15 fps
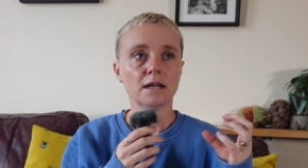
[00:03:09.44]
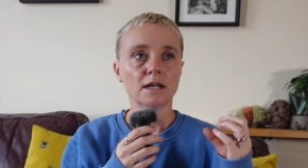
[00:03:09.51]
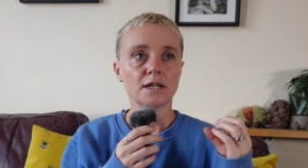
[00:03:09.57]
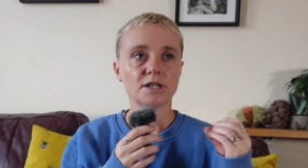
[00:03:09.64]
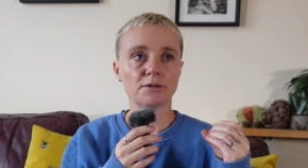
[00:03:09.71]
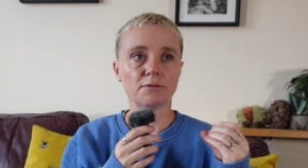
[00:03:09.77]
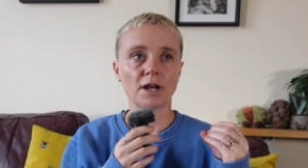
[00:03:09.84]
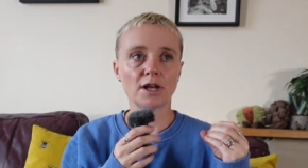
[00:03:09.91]

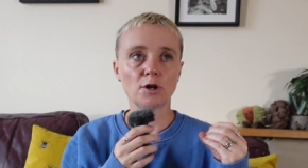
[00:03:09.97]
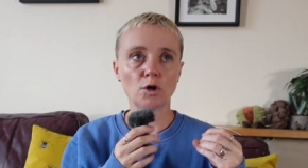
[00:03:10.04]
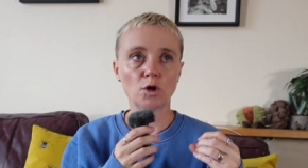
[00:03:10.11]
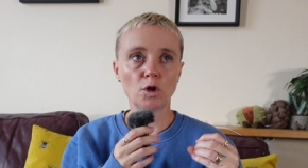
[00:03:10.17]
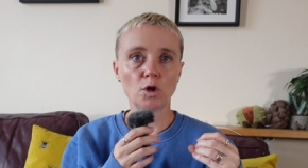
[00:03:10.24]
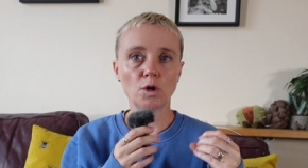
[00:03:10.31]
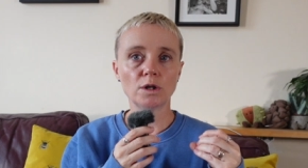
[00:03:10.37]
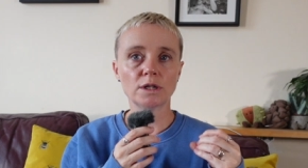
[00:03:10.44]
So I
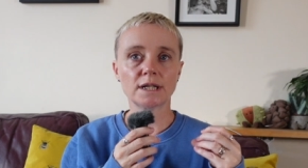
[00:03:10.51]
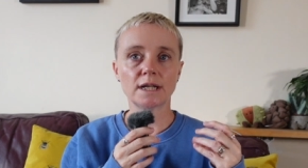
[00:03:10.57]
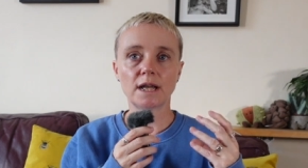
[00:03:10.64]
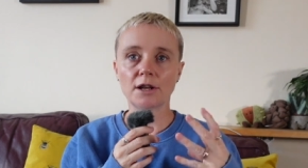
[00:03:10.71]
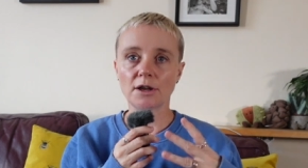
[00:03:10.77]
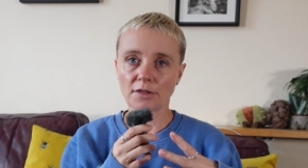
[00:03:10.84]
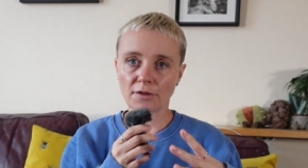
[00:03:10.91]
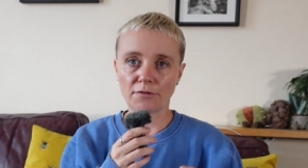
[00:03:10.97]
called
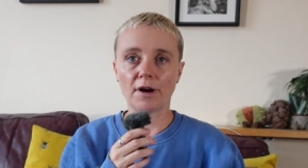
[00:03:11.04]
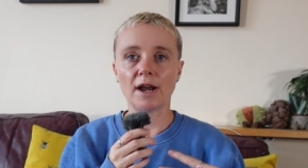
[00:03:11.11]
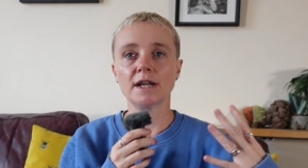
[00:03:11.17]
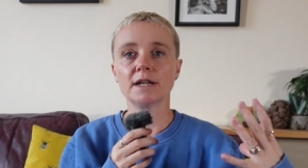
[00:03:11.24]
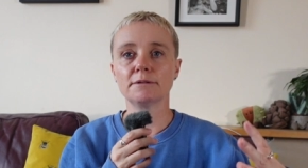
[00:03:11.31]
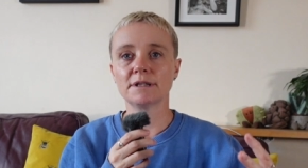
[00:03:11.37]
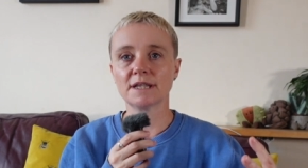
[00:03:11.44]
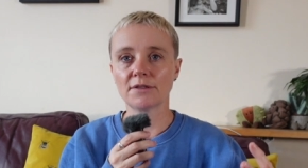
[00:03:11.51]
another
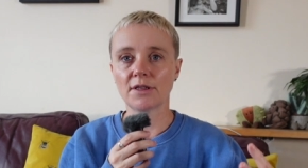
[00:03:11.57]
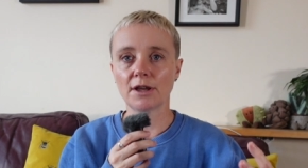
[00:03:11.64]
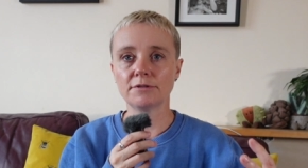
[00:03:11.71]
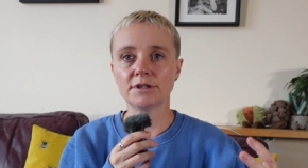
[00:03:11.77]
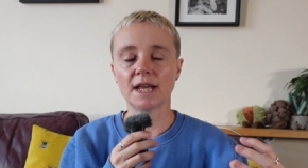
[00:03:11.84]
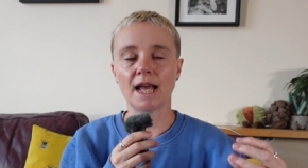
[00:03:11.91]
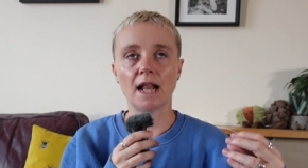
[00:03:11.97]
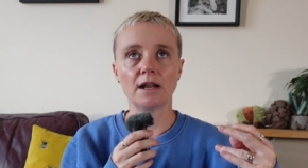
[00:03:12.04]
friend who was in the
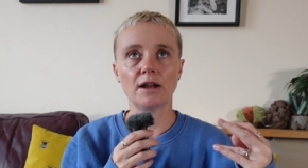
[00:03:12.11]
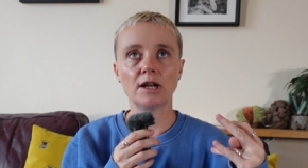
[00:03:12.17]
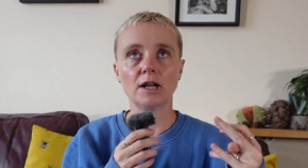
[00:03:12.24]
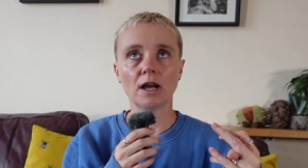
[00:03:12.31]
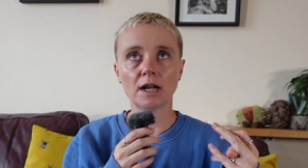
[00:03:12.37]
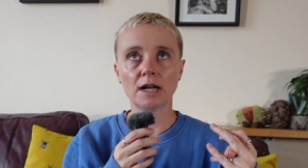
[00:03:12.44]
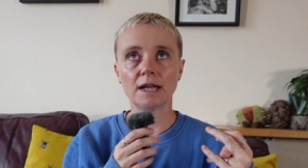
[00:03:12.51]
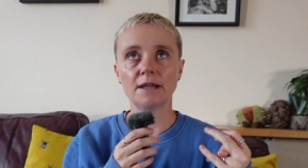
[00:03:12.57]
hotel and
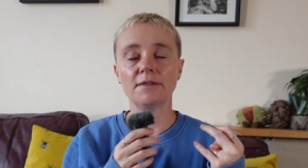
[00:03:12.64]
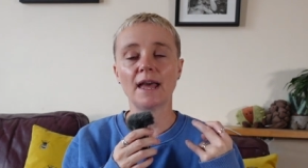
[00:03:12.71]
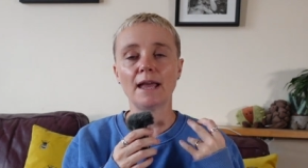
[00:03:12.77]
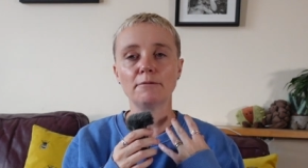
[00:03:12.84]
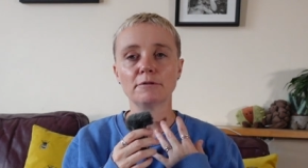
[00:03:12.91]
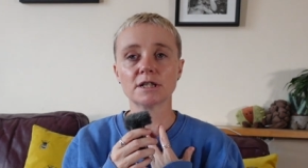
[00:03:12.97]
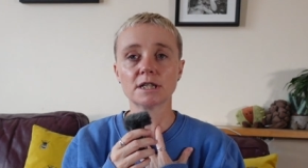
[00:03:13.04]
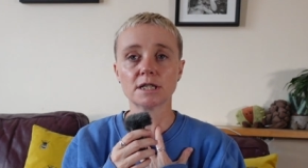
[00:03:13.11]
luckily
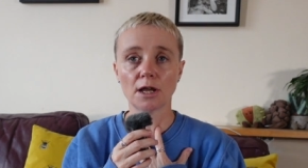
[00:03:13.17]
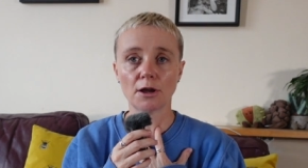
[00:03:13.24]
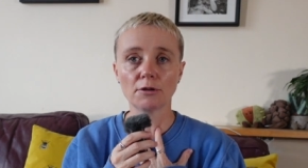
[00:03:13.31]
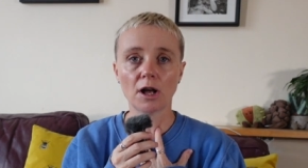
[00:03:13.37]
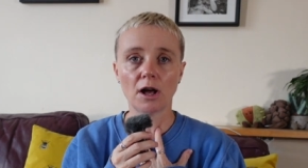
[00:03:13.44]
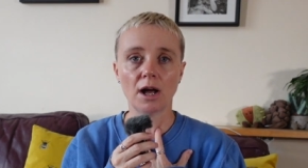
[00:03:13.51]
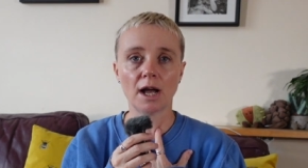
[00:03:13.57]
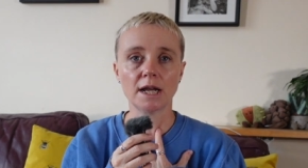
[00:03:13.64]
they were so
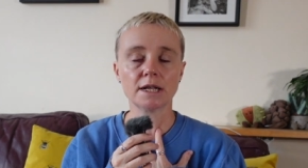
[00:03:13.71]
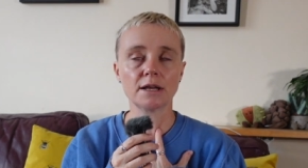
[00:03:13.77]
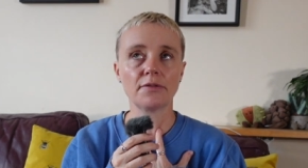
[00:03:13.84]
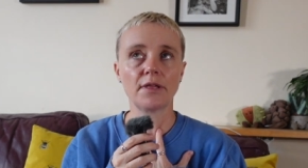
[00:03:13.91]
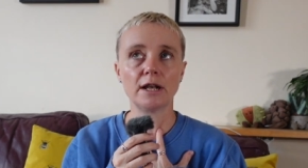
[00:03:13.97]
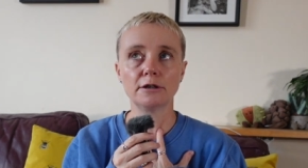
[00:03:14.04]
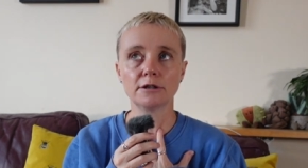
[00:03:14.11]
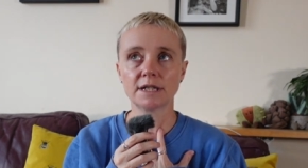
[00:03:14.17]
kind and
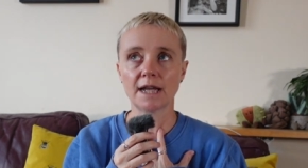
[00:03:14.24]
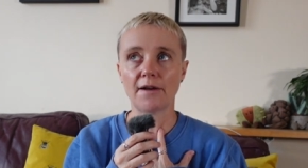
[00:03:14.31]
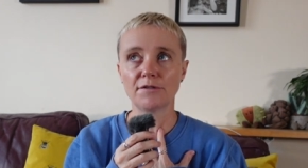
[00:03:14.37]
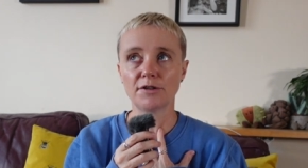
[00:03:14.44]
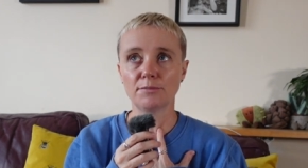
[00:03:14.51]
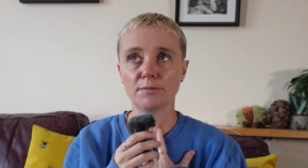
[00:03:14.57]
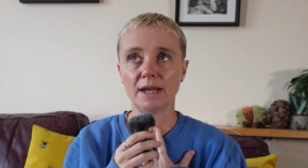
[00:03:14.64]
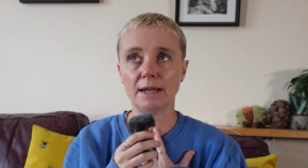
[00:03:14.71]
they looked
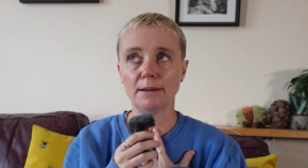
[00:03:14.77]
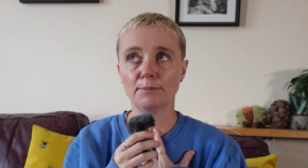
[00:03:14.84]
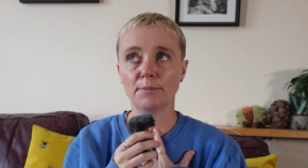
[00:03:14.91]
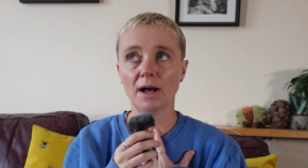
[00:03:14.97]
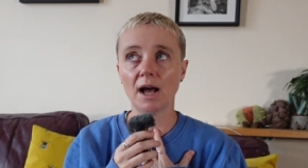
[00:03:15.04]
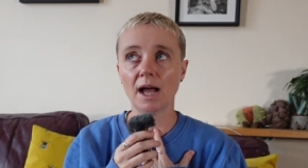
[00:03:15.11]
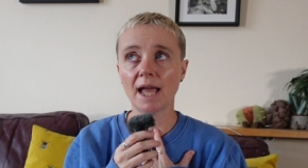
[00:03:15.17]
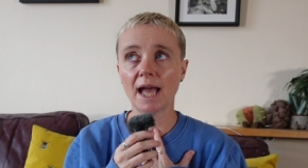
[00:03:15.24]
after me.
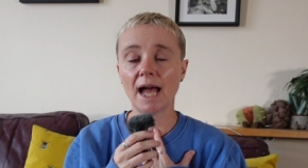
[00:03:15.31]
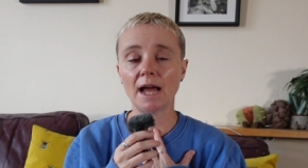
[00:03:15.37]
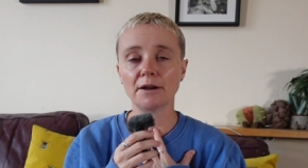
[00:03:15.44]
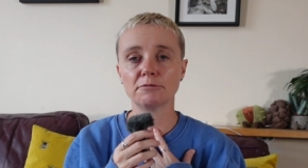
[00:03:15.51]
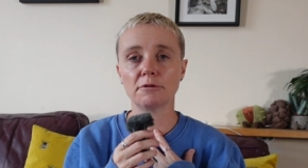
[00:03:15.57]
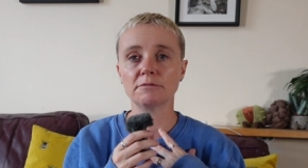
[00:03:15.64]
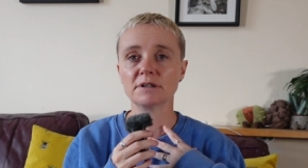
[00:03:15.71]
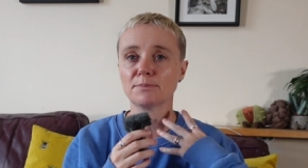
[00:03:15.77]
I
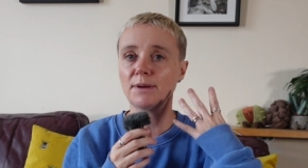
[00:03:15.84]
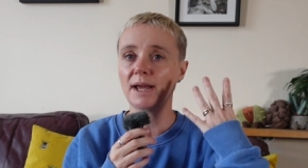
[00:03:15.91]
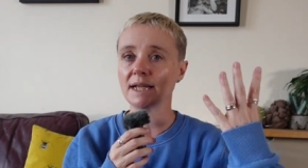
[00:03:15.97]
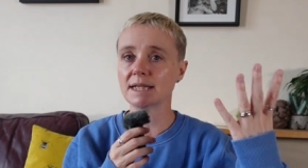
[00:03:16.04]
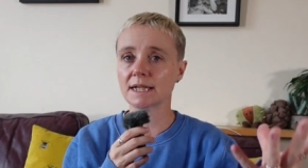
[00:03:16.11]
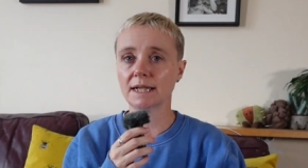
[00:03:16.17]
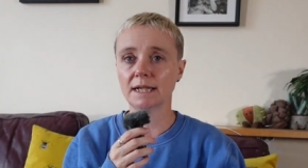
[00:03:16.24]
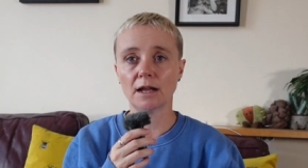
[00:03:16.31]
had what was
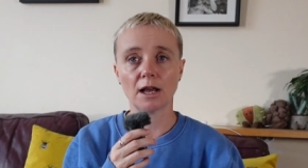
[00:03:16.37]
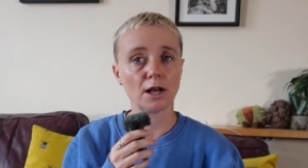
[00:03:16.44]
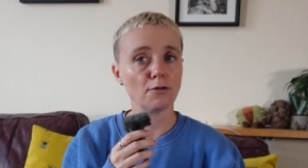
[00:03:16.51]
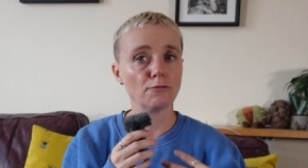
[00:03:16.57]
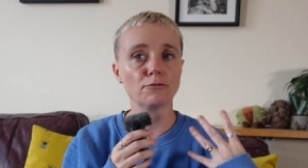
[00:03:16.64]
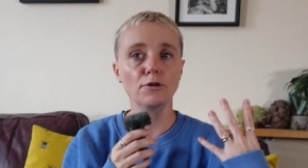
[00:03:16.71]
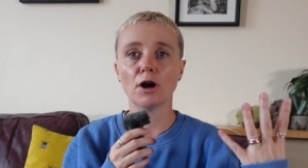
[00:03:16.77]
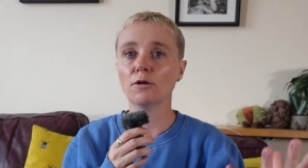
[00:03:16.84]
basically like a
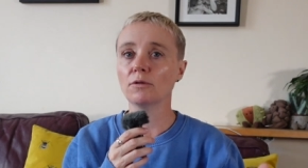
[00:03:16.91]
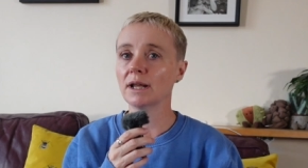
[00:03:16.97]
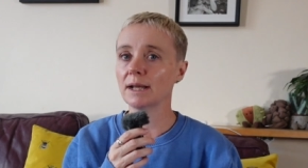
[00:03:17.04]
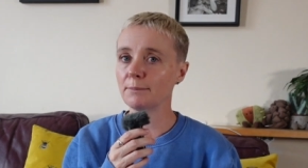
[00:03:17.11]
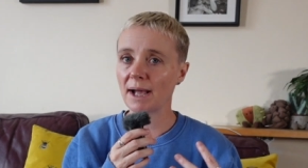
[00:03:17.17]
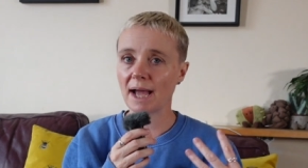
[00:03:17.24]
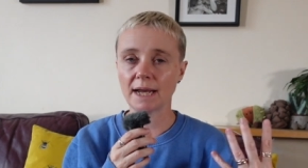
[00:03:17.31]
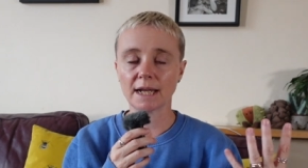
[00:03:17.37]

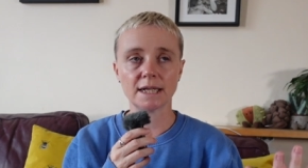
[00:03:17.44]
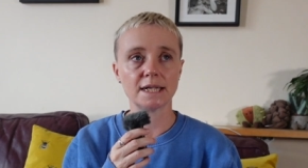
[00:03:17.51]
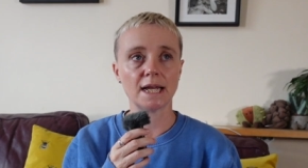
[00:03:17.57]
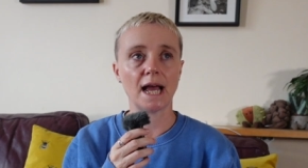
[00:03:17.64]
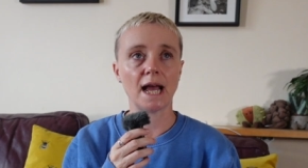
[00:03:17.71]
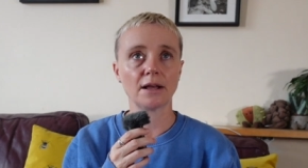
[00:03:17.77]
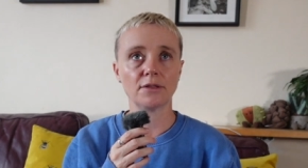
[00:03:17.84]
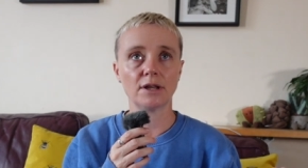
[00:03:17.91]
rolling panic
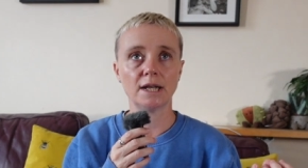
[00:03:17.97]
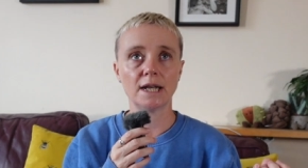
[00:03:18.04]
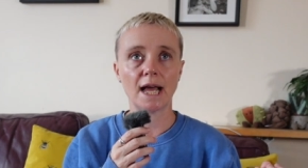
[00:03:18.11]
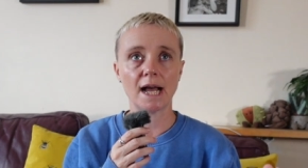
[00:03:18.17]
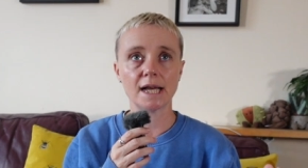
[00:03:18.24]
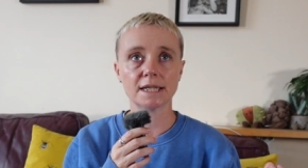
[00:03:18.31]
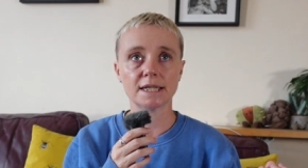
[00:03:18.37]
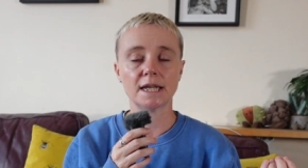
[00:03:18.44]
attack that
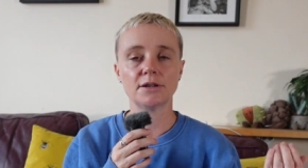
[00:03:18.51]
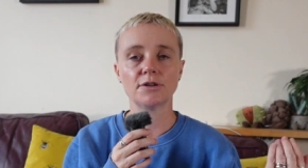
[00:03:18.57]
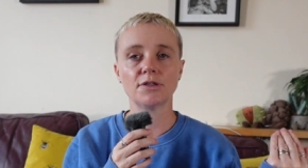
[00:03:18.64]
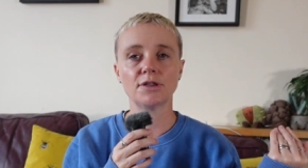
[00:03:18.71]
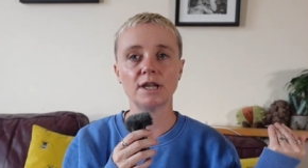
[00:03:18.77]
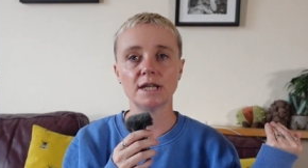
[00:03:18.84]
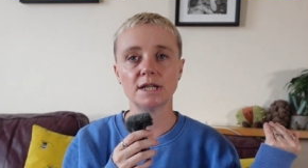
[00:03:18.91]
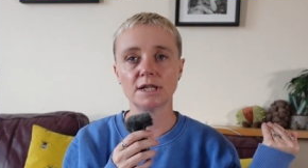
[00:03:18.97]
lasted
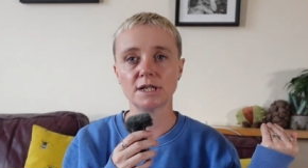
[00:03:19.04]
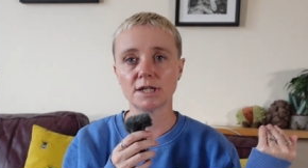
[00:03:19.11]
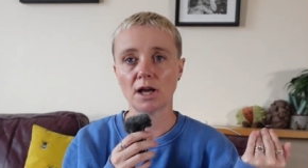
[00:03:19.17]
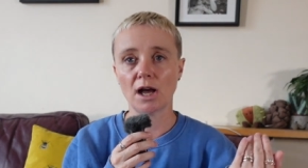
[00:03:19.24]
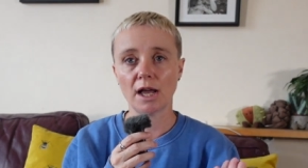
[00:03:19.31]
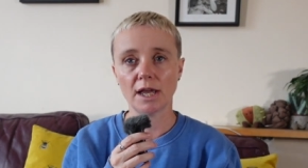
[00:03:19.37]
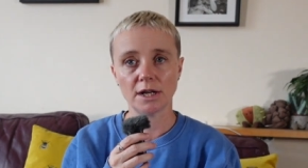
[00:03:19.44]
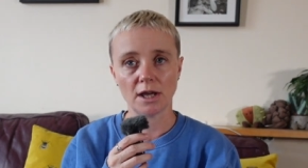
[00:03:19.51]
the
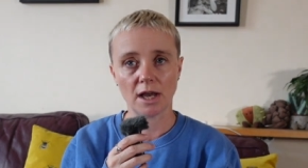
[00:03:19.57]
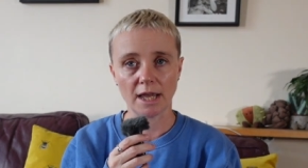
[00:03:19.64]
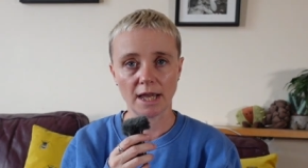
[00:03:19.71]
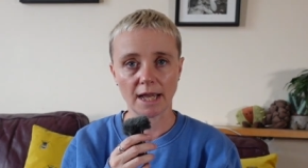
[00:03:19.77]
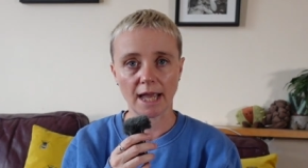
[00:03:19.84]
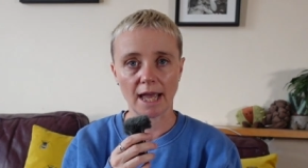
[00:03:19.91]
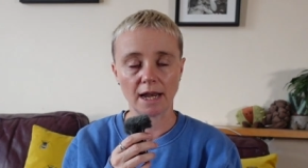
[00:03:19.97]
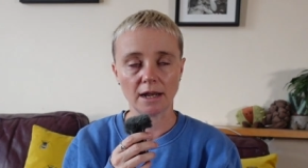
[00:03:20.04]
entire night
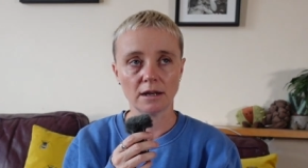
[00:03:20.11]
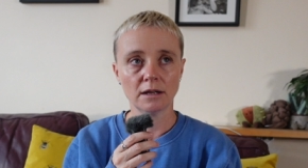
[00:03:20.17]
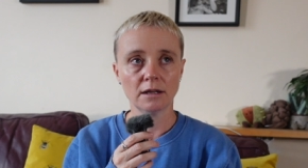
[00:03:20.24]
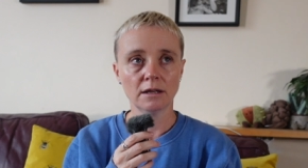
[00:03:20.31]
again